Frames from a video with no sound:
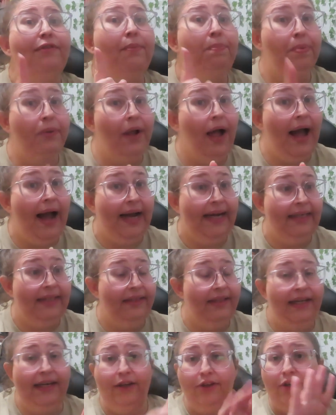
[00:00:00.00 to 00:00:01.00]
applied.
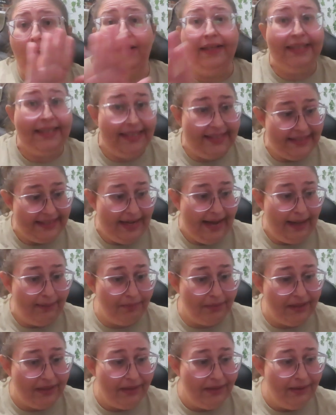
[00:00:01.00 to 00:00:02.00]
They are not
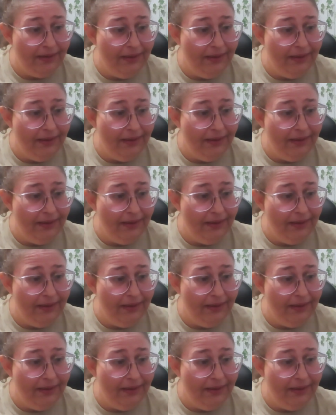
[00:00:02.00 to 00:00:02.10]
kidnapped.